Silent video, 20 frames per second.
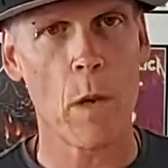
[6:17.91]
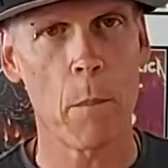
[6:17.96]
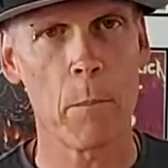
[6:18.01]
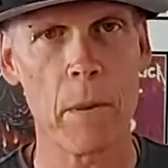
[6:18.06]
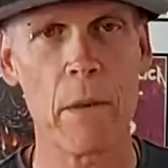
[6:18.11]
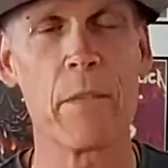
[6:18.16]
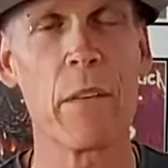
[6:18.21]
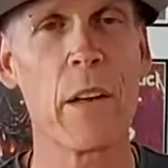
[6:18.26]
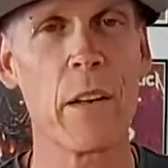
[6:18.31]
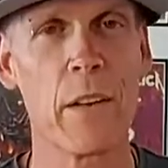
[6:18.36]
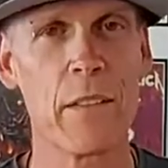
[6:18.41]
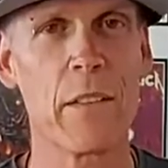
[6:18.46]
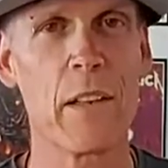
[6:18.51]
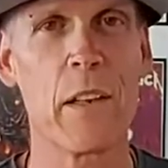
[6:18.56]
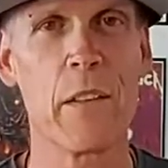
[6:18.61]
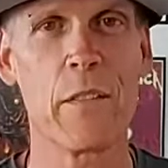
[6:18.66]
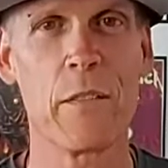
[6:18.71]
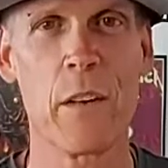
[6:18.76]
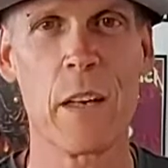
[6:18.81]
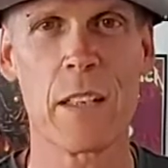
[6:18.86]
But very,
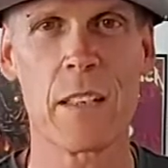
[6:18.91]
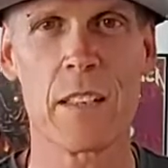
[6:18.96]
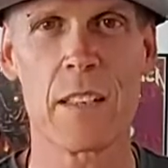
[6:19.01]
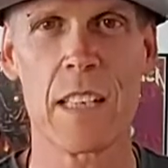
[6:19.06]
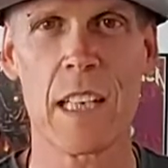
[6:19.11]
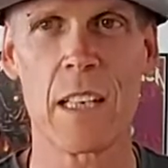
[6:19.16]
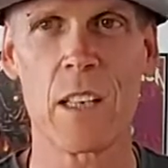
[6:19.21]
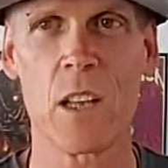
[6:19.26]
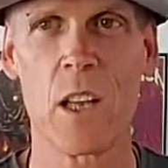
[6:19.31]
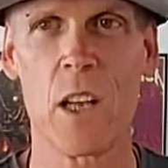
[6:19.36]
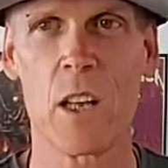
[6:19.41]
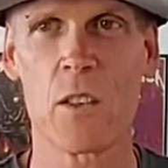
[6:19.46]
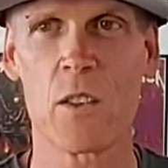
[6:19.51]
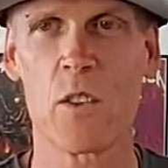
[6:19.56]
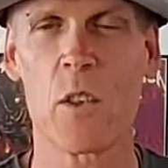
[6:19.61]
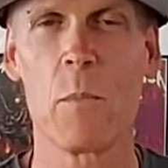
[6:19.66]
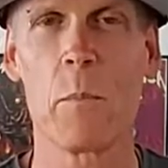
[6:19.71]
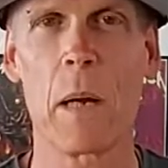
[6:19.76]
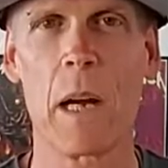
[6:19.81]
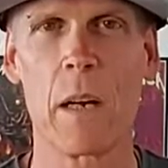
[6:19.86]
very fun to sing along
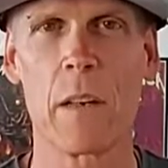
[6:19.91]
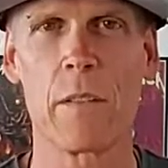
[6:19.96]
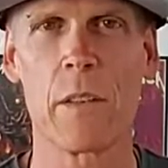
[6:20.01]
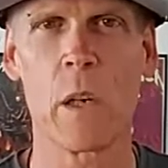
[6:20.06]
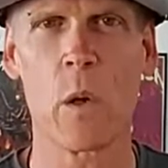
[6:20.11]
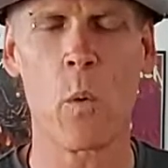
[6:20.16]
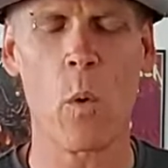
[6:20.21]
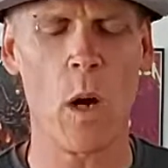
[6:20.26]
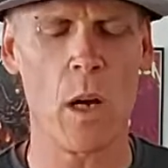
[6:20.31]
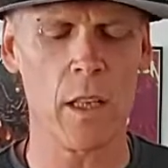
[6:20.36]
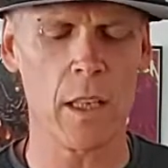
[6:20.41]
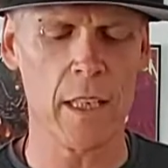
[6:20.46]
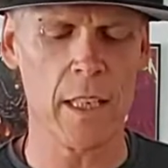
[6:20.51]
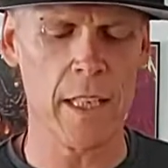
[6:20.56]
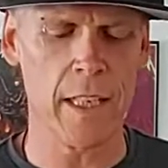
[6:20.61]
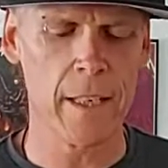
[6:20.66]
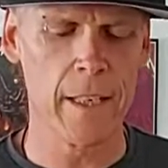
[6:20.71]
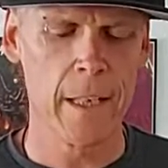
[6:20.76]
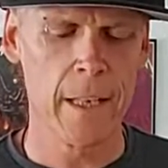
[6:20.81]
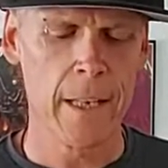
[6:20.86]
to. Power of
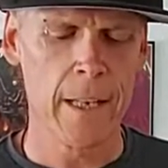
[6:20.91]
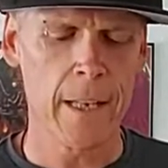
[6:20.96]
Equality.